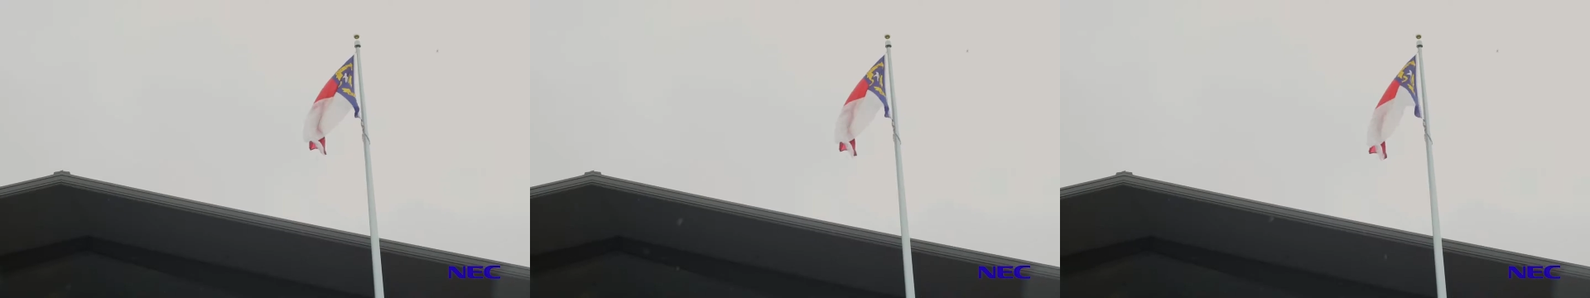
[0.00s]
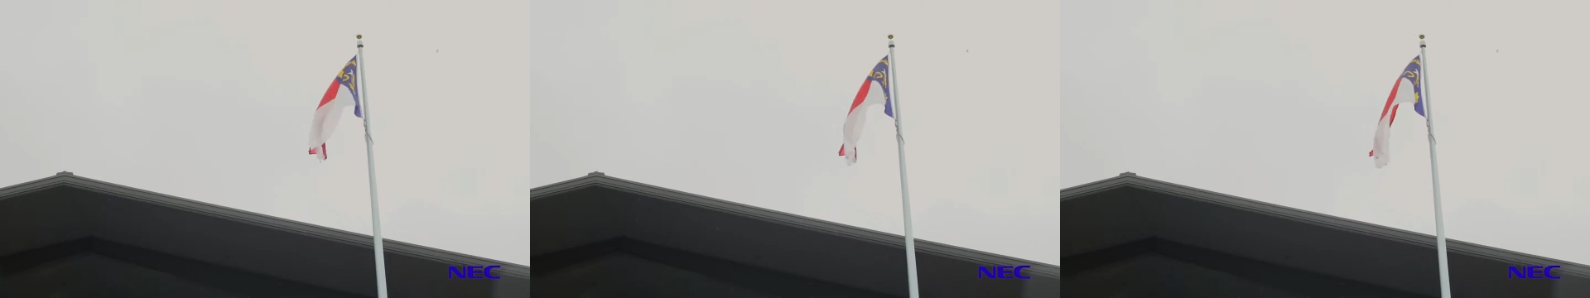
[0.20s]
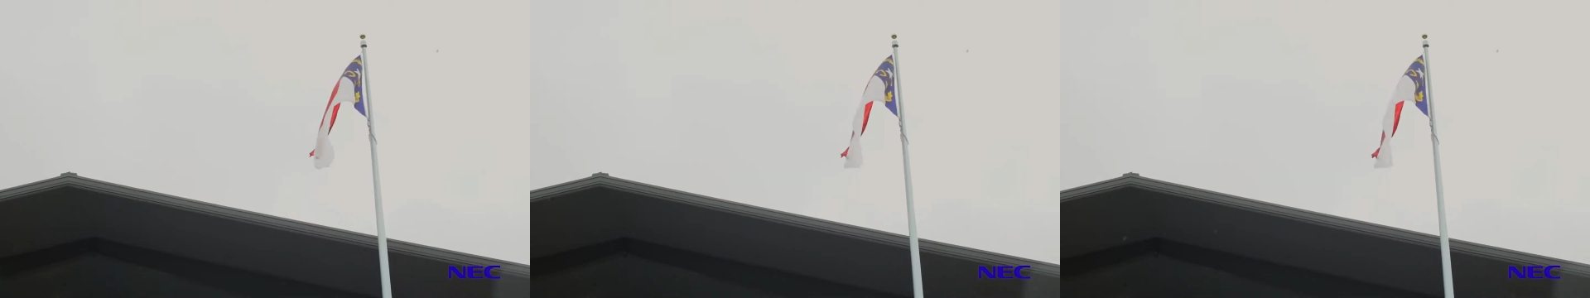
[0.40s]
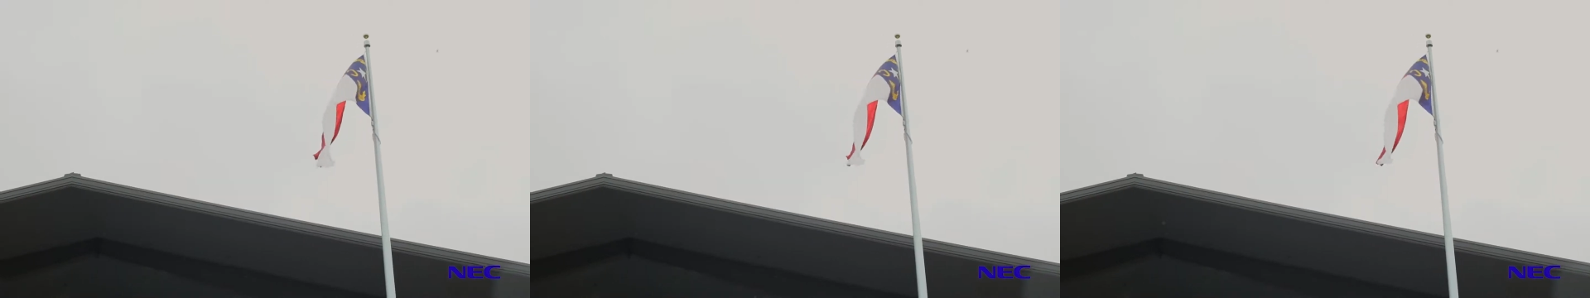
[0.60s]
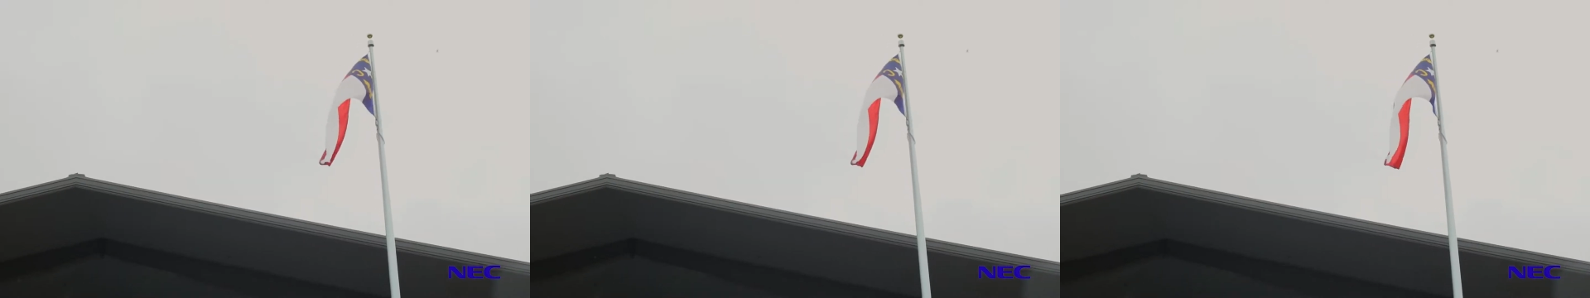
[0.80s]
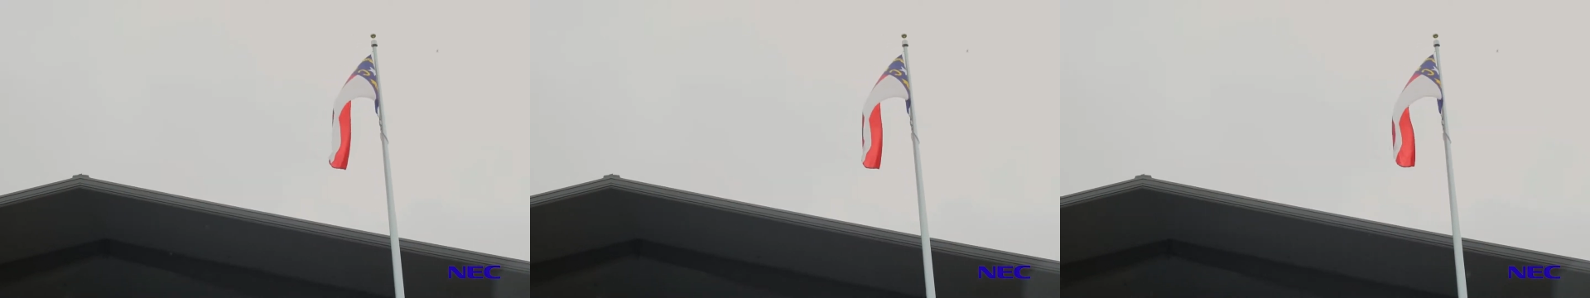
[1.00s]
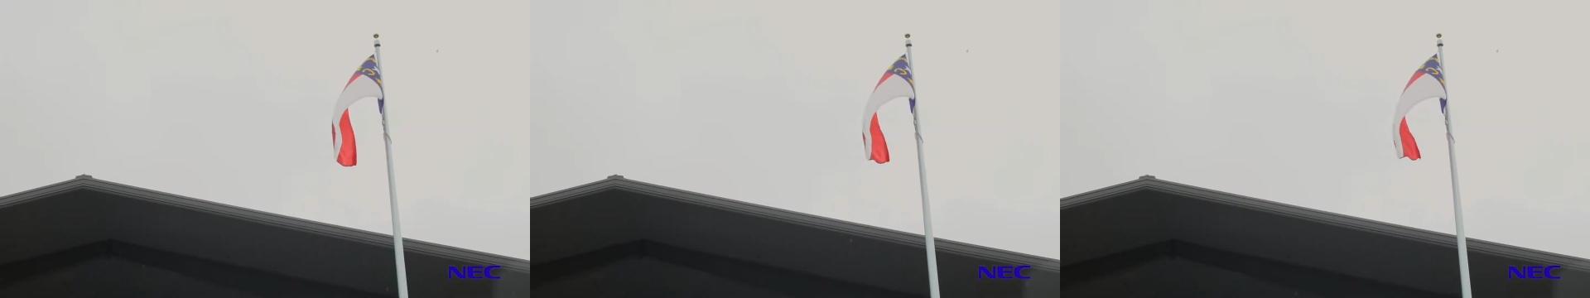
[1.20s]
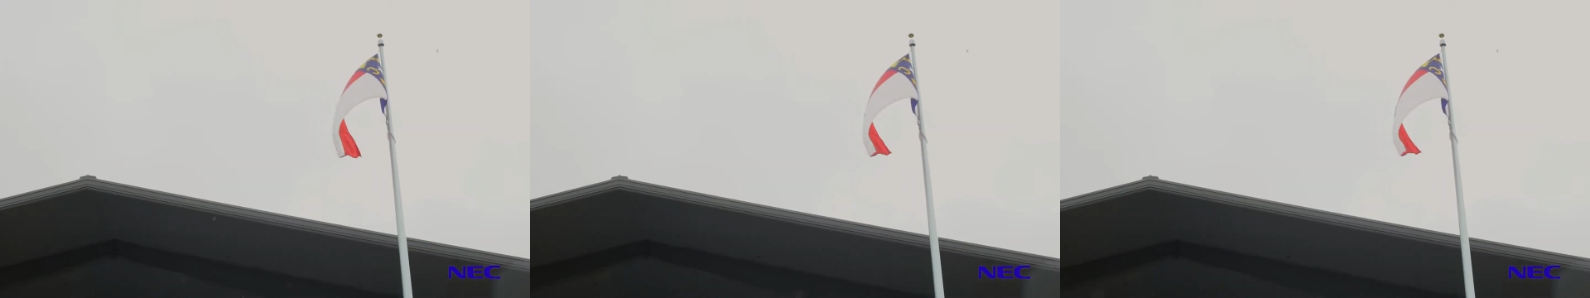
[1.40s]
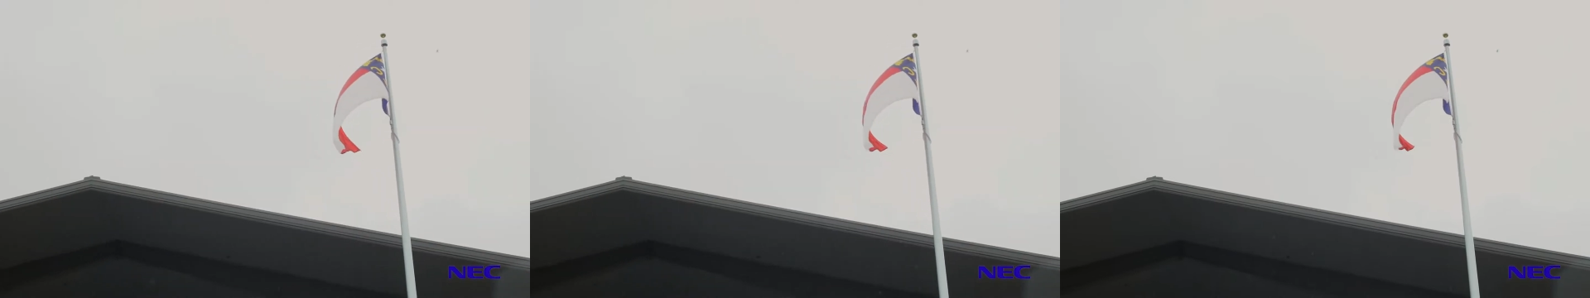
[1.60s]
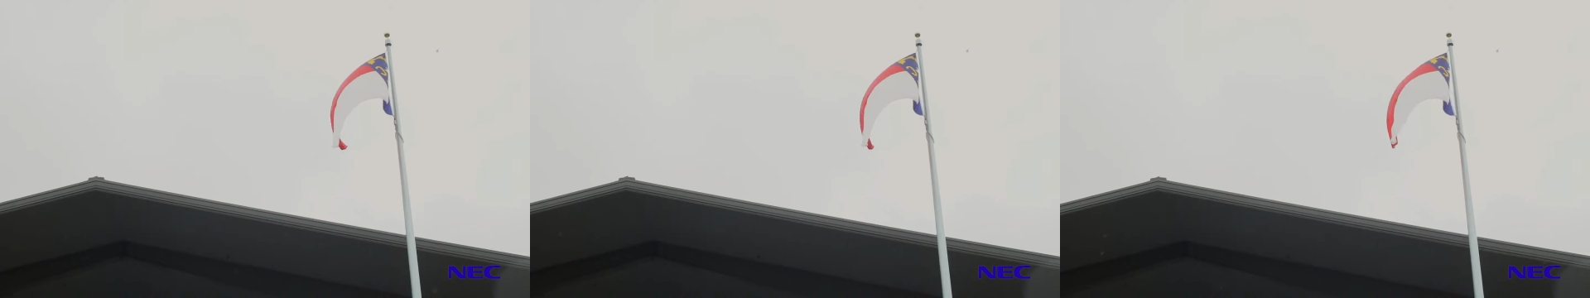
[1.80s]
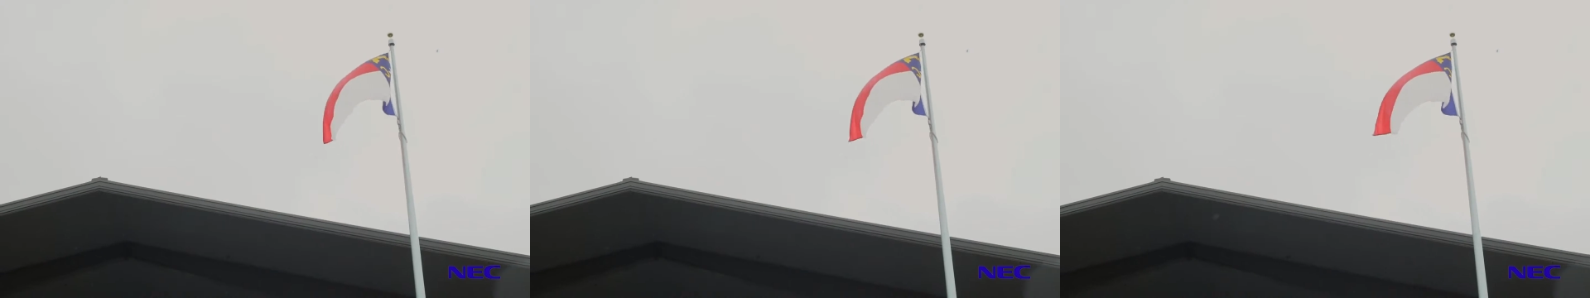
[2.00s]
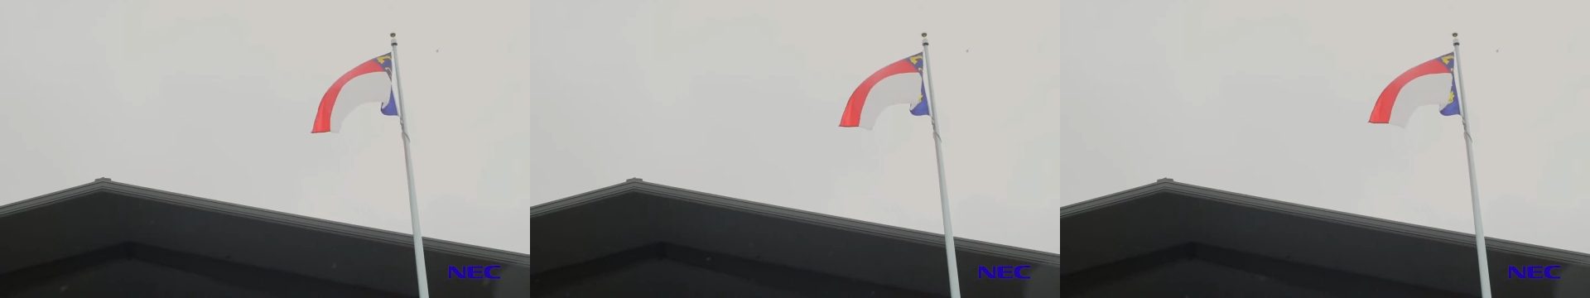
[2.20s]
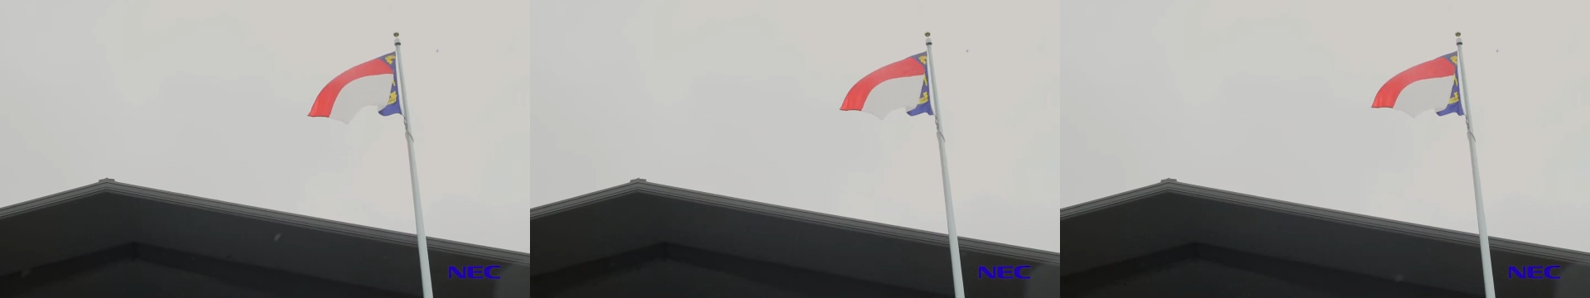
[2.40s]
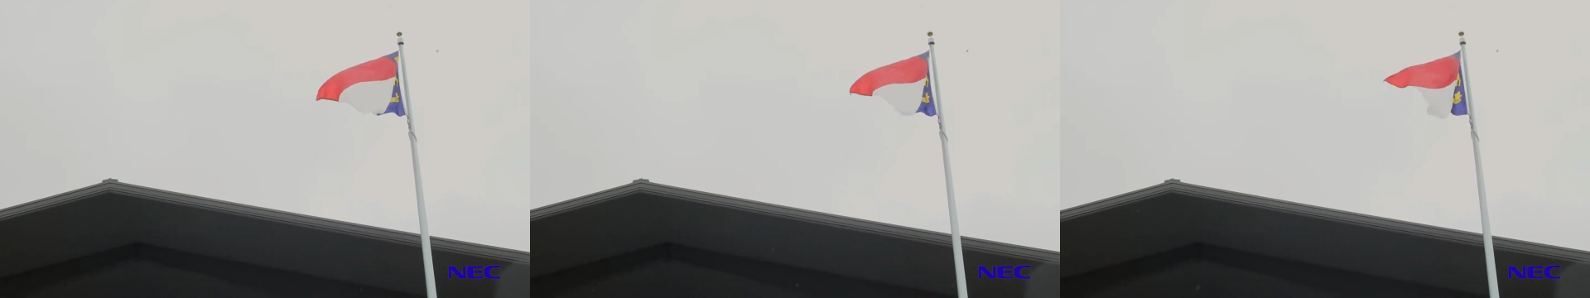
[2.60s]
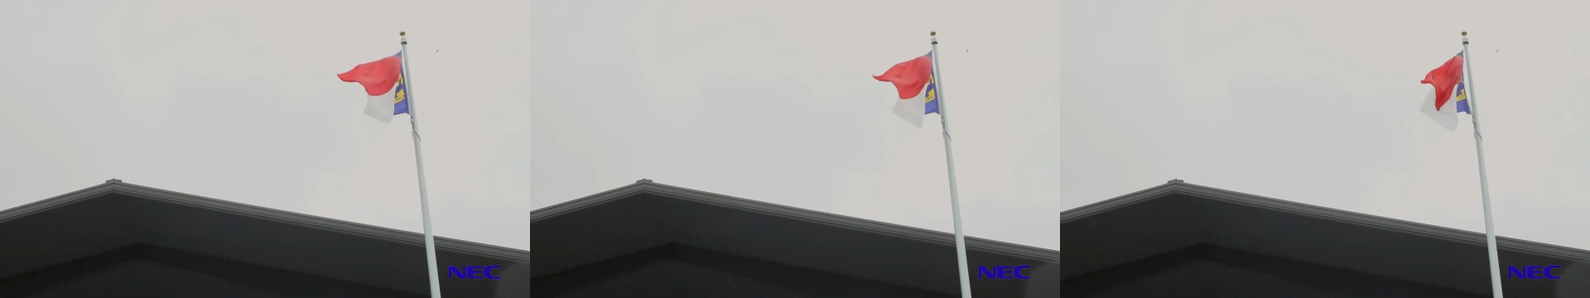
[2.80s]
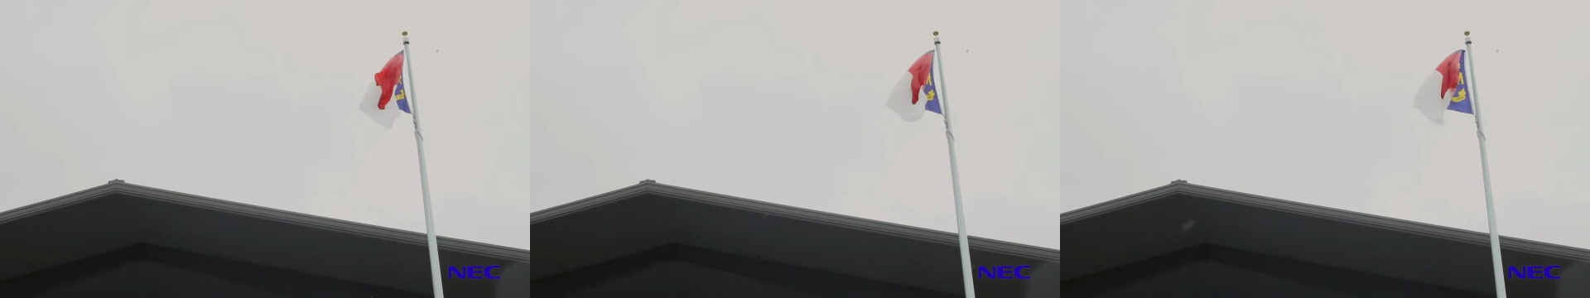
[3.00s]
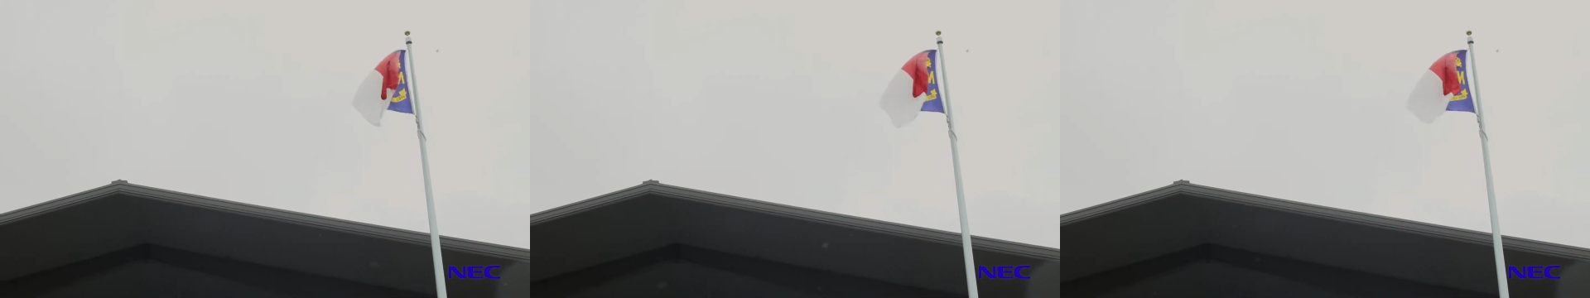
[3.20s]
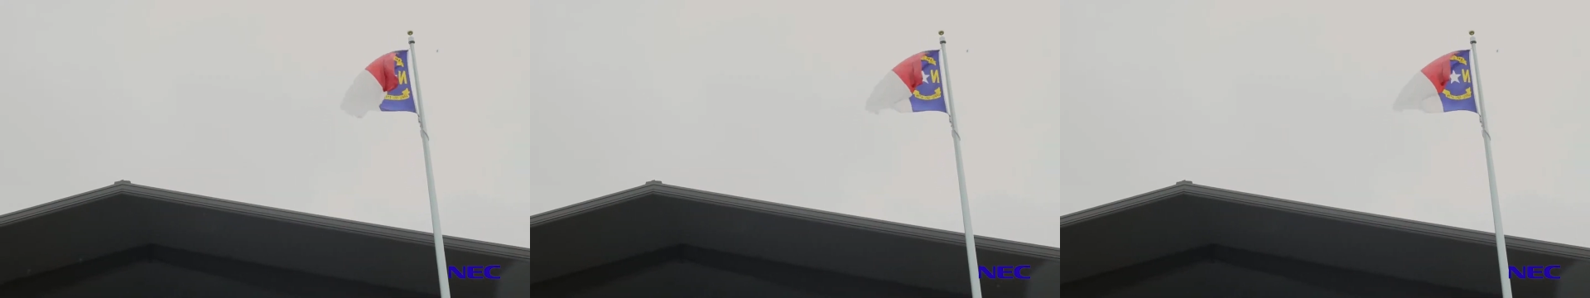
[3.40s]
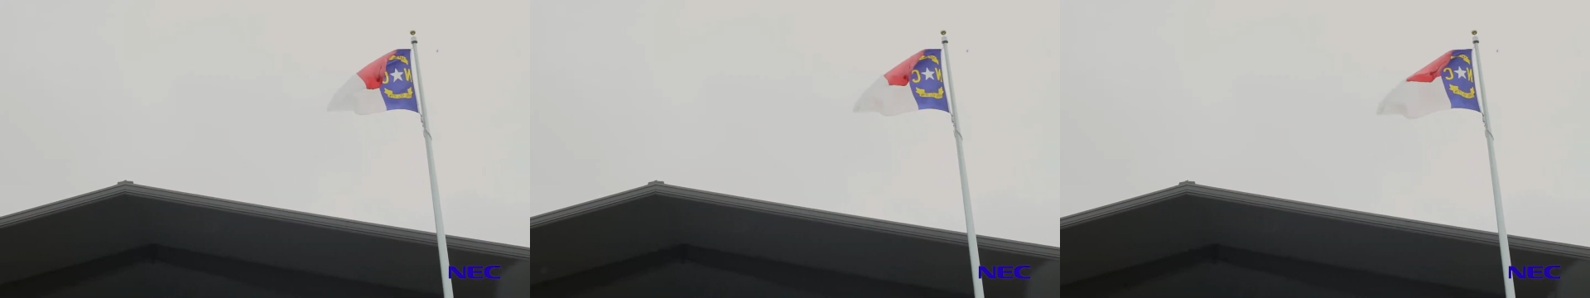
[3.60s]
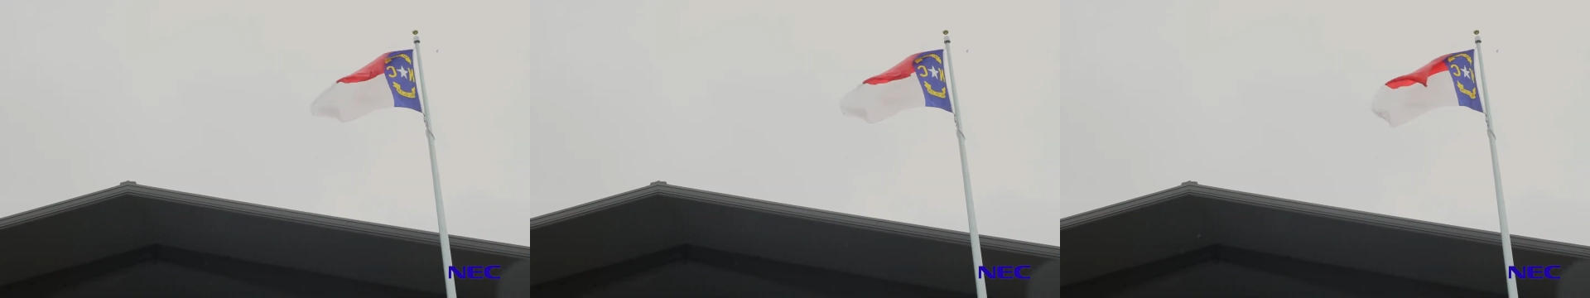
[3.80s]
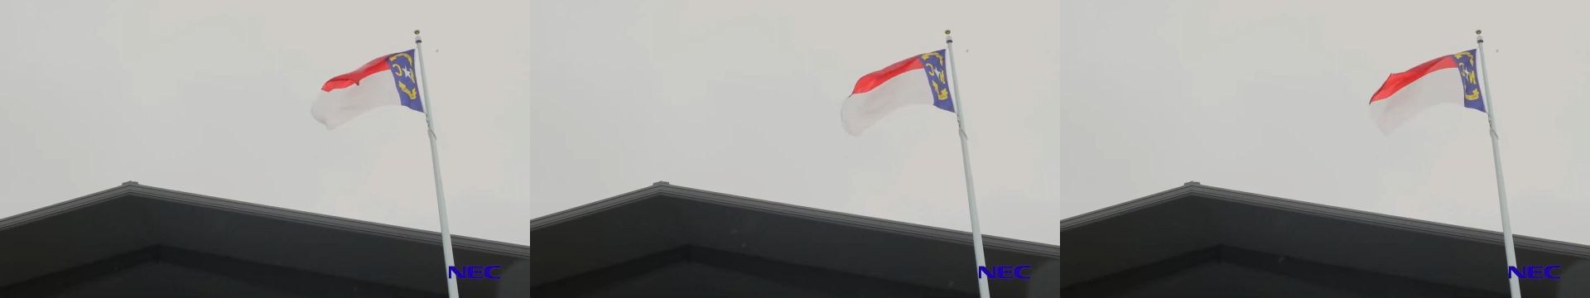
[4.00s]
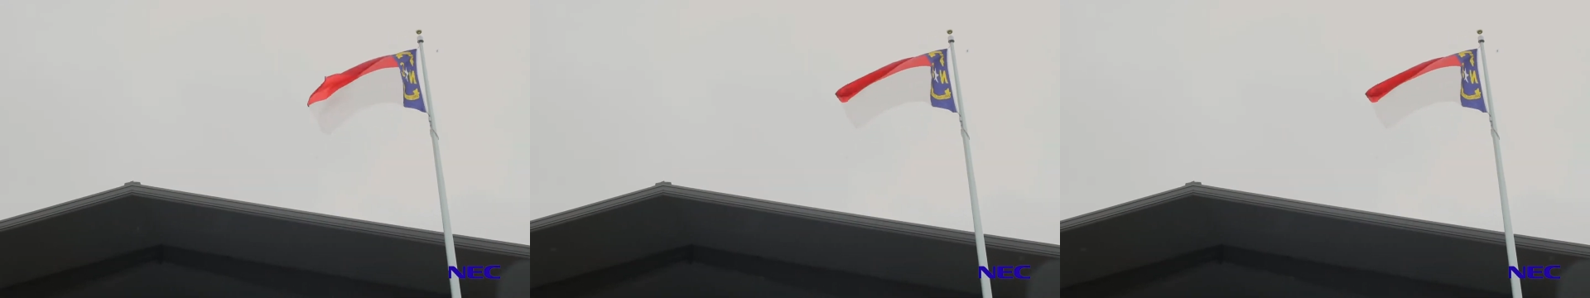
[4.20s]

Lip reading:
No face is visible, so there are no lips to read.